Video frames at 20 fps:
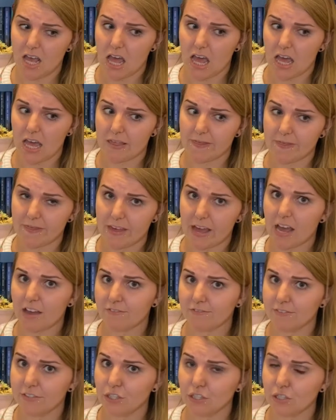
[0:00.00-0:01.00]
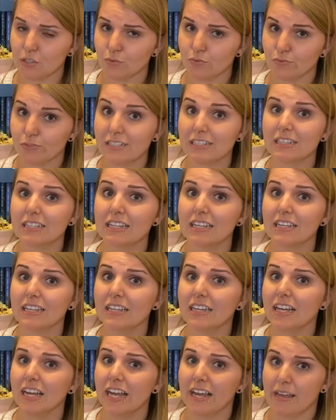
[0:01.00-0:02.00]
And that feels really
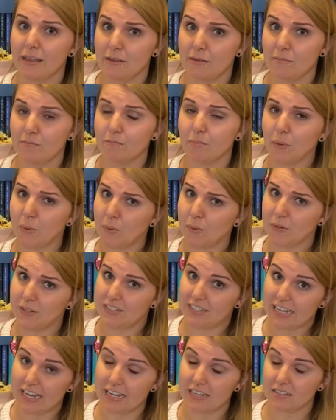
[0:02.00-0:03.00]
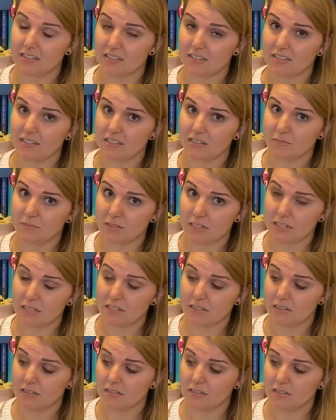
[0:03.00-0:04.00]
in poor taste to
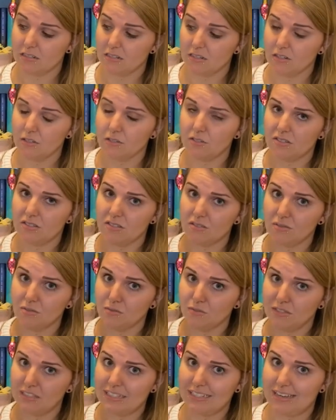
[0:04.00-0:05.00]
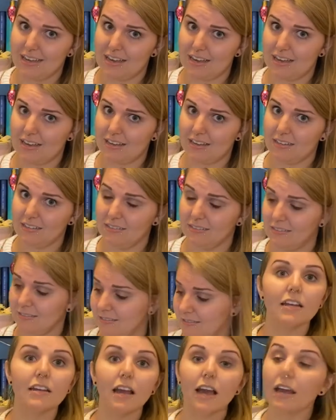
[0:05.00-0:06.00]
me. So yeah.
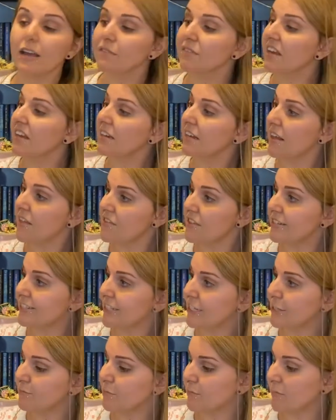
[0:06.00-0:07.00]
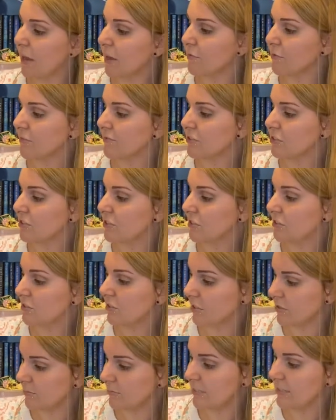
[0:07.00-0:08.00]
I read The Deep by Rivers
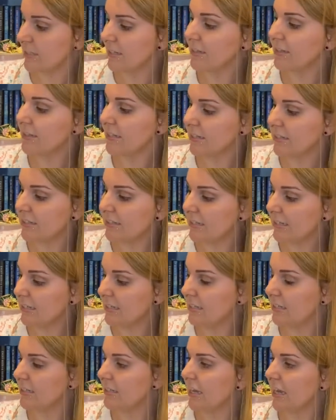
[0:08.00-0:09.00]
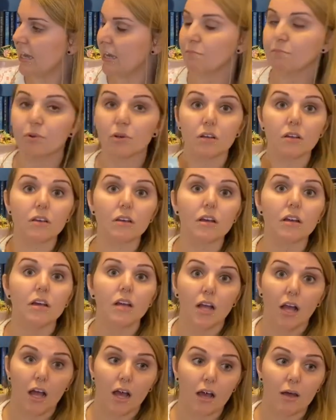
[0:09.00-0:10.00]
Solomon. This is a book
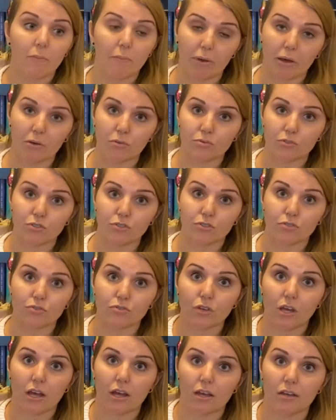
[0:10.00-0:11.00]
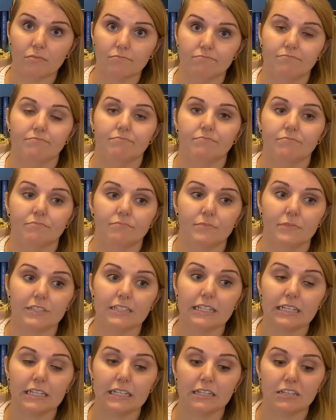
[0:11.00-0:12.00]
about um,
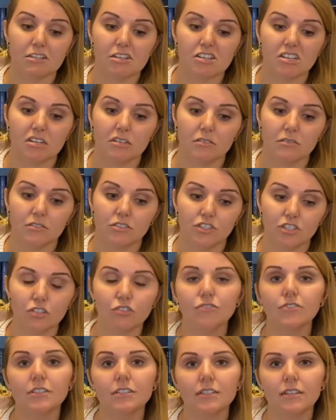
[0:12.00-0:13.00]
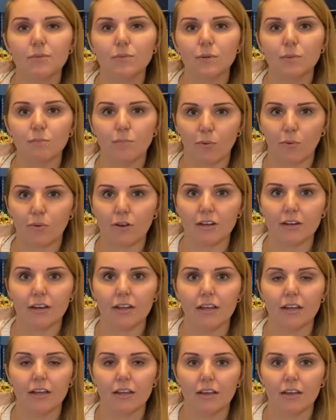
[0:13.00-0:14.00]
the children that were born
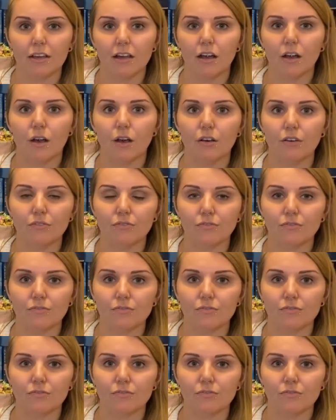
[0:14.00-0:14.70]
of